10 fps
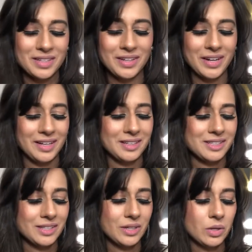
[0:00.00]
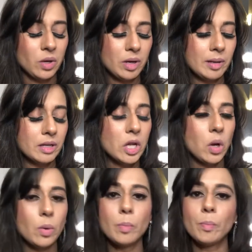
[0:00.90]
Okay, so
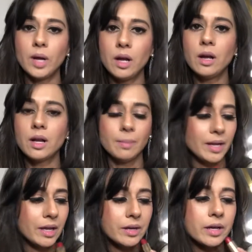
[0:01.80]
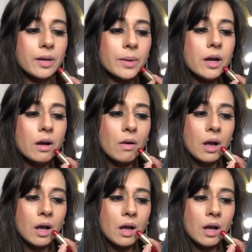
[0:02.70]
Copacabana, here we go.